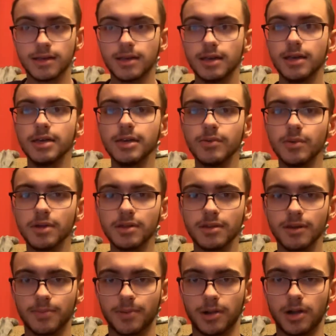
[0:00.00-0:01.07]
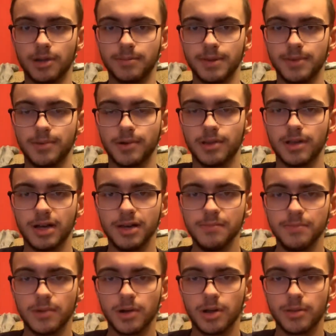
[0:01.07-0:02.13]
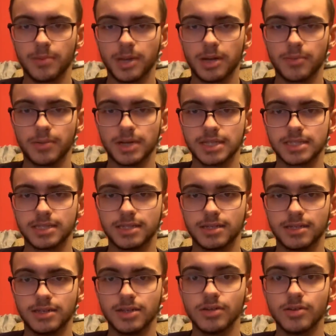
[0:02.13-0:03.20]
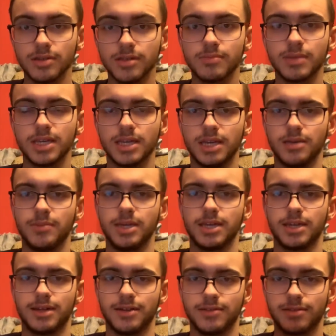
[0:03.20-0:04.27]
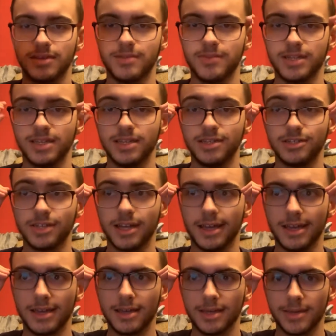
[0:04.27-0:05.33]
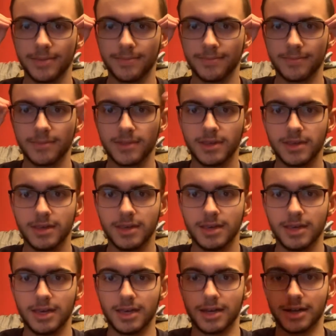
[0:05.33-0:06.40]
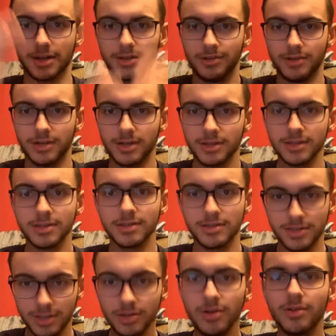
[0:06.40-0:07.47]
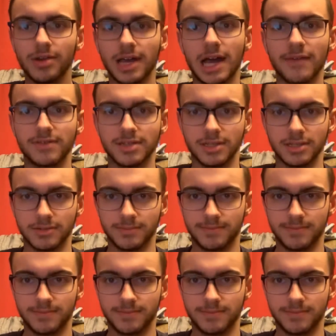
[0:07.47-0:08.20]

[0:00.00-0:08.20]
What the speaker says: Hey, what's up, party people? I'm Party Planner Preston, your ultimate gaming and entertainment DJ, and I do it all so you don't have to.